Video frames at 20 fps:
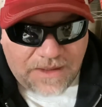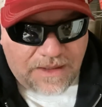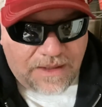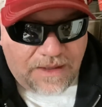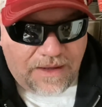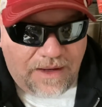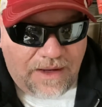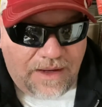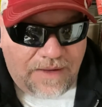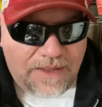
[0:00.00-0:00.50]

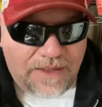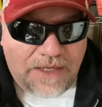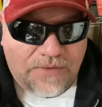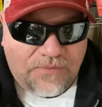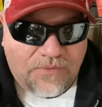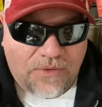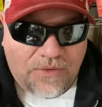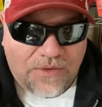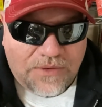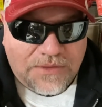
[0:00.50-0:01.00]
And then, of
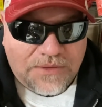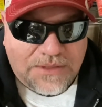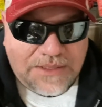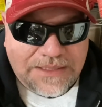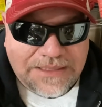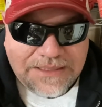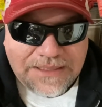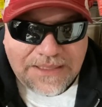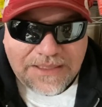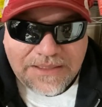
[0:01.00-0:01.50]
course, the
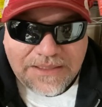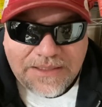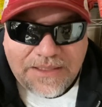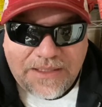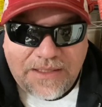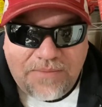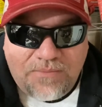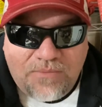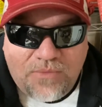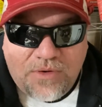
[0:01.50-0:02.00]

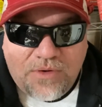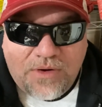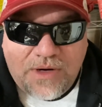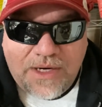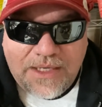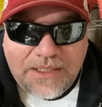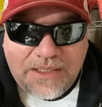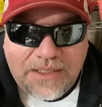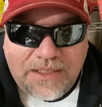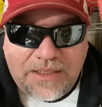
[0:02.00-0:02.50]
system
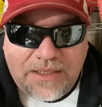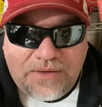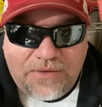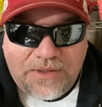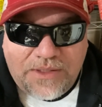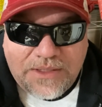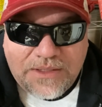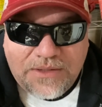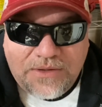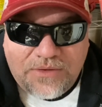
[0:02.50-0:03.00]
where,
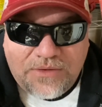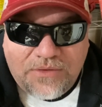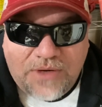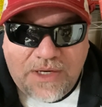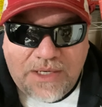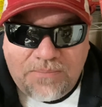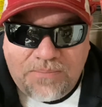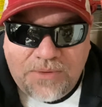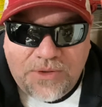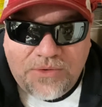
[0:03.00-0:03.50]
you're trying
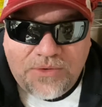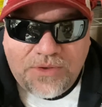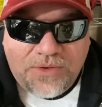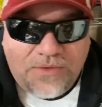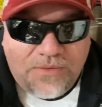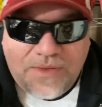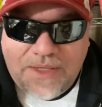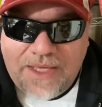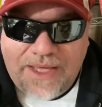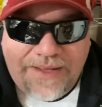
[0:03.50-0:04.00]
to
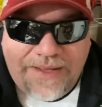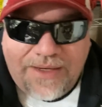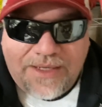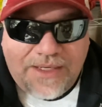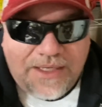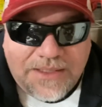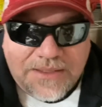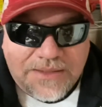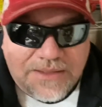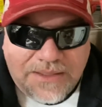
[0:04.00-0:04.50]
Bluetooth in, and
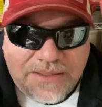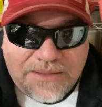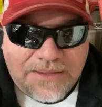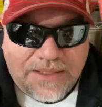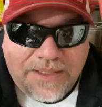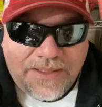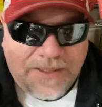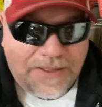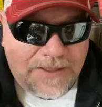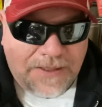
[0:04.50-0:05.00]
it's just,
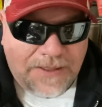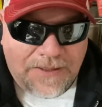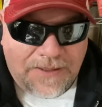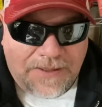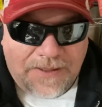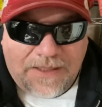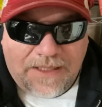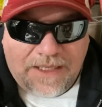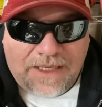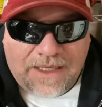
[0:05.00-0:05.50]

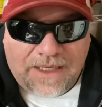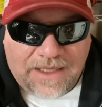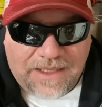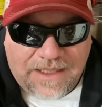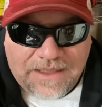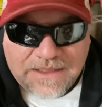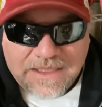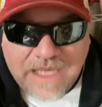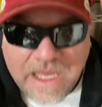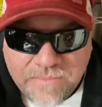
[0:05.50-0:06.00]

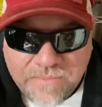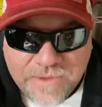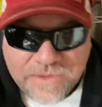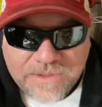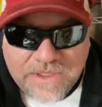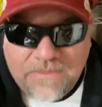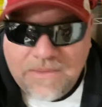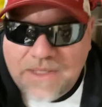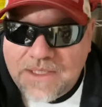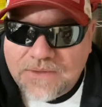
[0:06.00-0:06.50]
it's
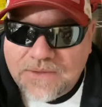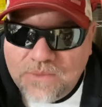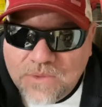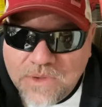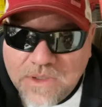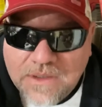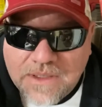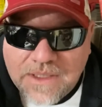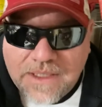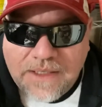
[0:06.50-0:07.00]
cumbersome, it doesn't work.